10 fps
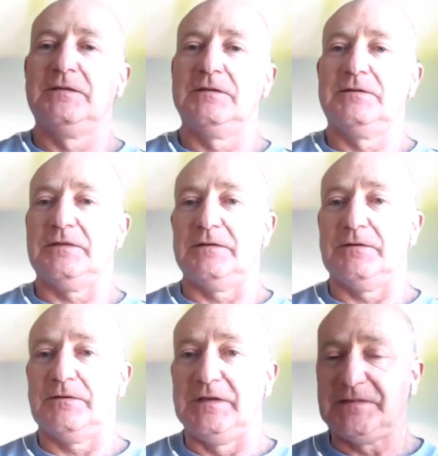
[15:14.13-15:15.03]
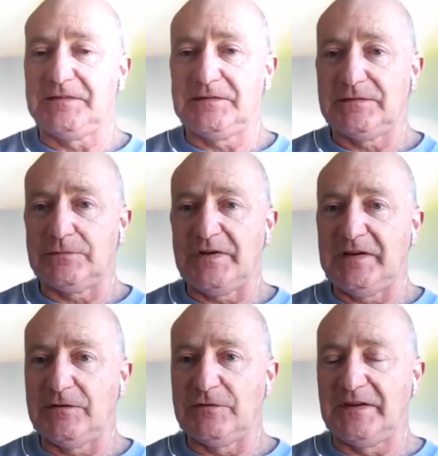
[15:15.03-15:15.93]
It's really in
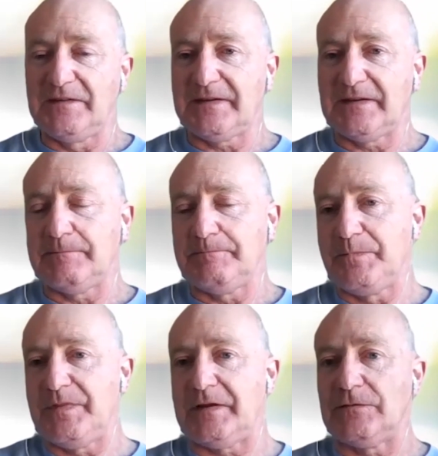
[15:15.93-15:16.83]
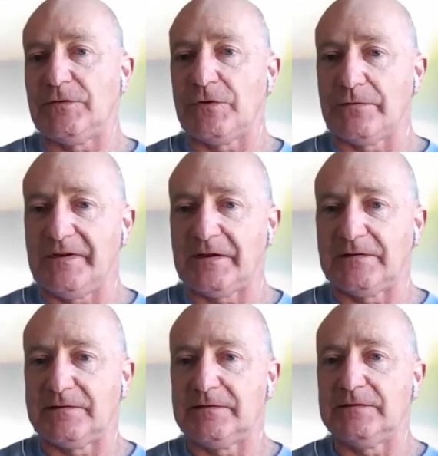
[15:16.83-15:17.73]
2010 that the
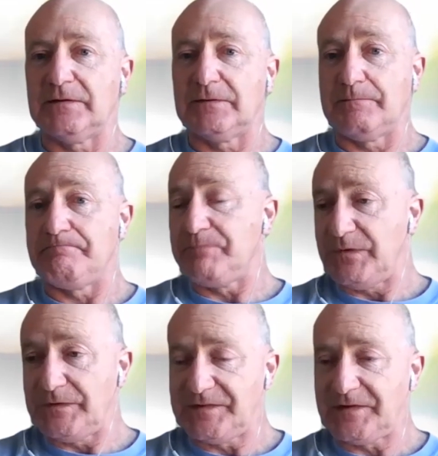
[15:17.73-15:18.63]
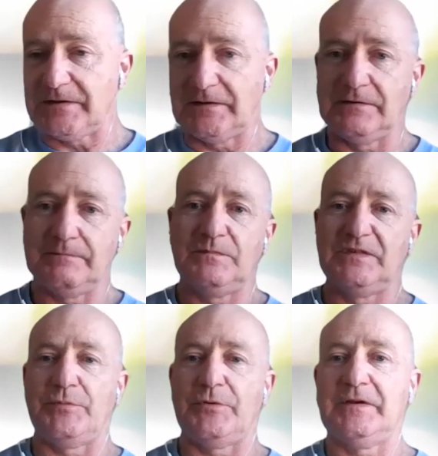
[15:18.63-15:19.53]
Koreans started
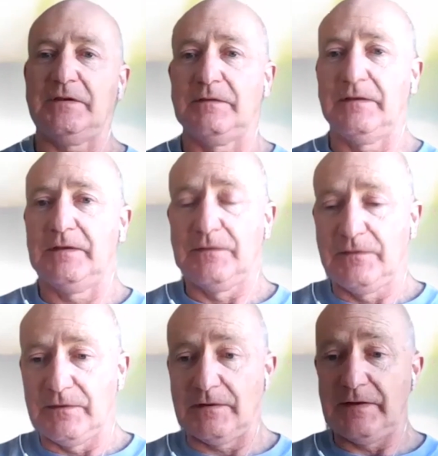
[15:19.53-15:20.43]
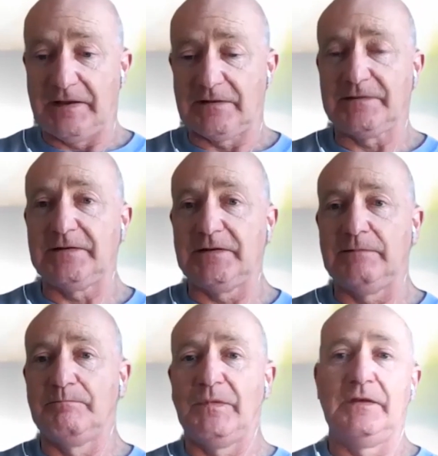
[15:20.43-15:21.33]
deploying LTE,
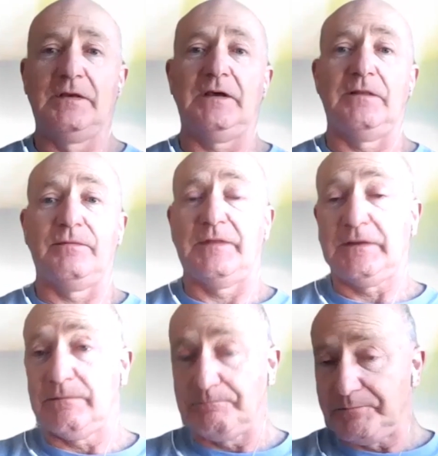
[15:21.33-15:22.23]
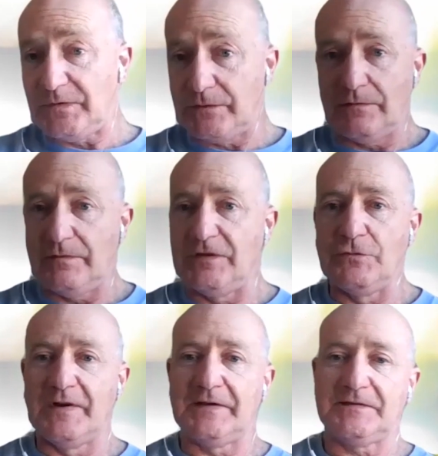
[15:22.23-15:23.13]
and then the
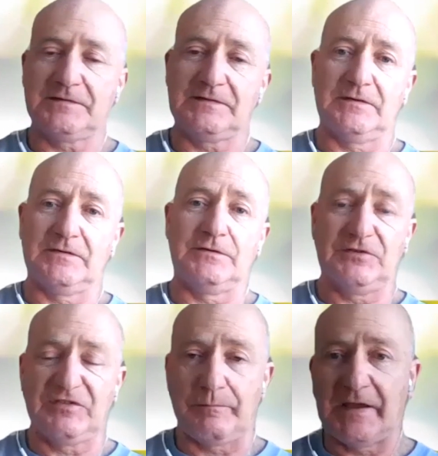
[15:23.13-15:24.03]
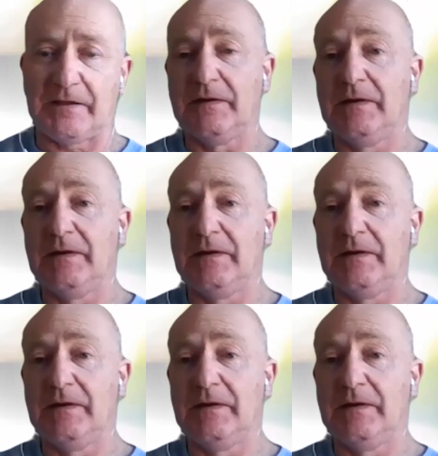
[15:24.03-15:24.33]
US, Japan.